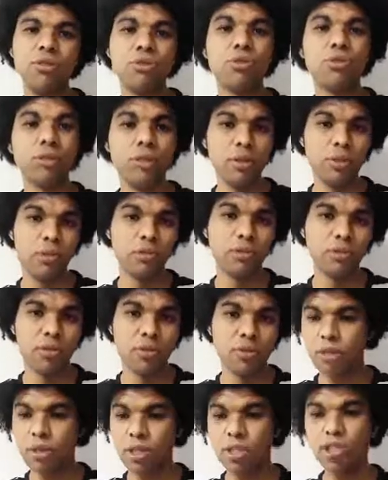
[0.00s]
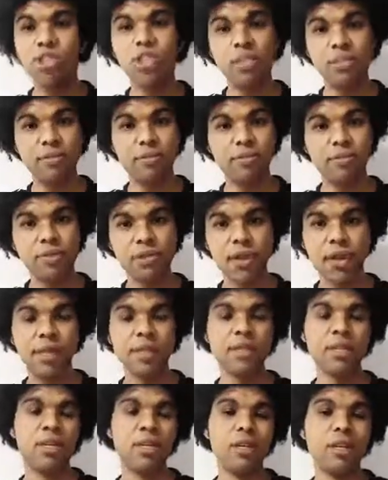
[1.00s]
you could have achieved,
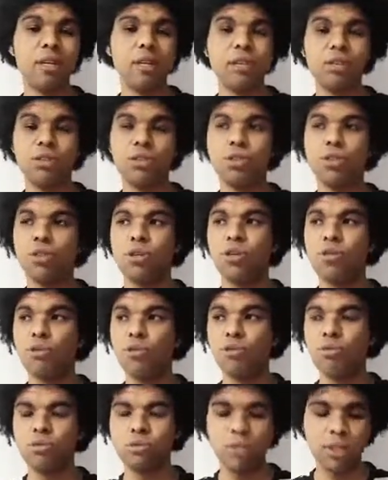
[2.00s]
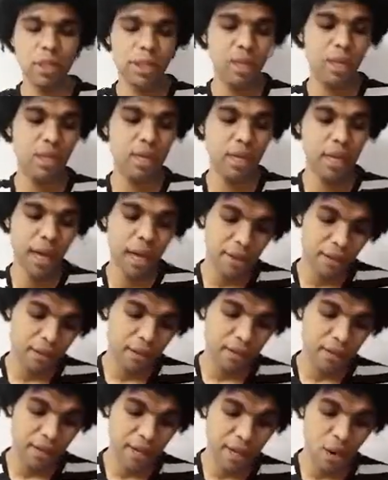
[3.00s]
right? So the other
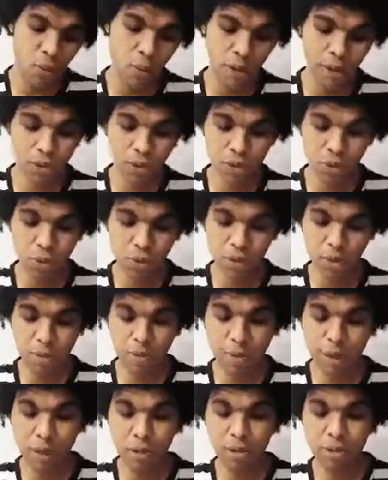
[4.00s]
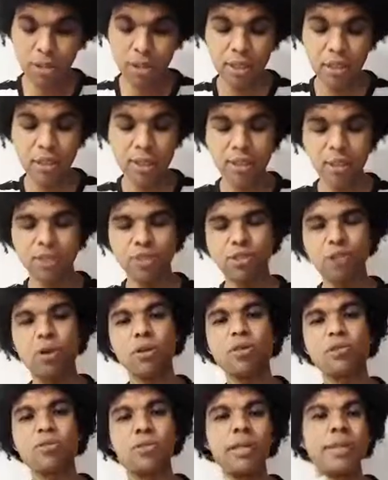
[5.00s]
thing I want to talk about is
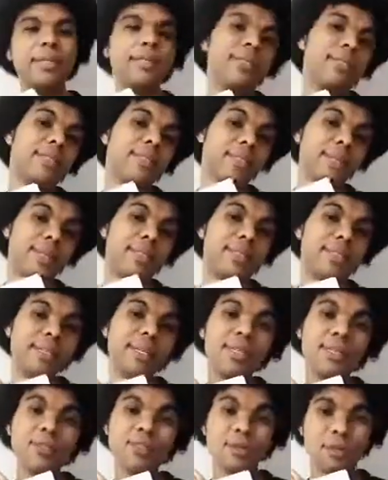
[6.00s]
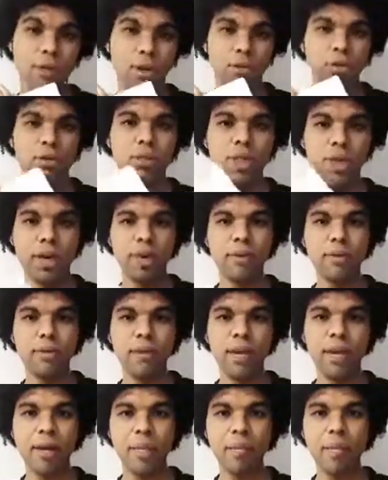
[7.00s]
not really the success flow
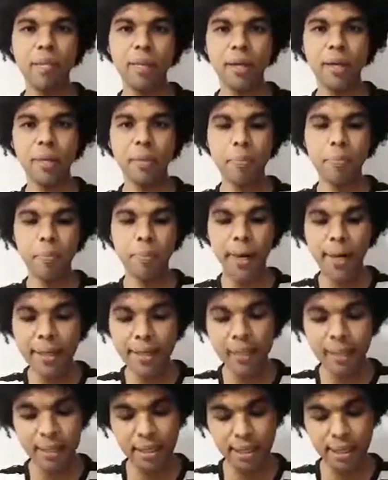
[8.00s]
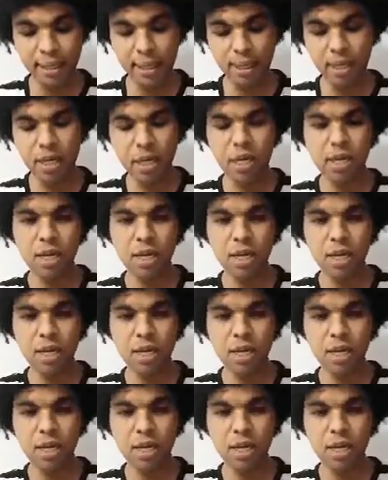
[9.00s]
diagram, but mainly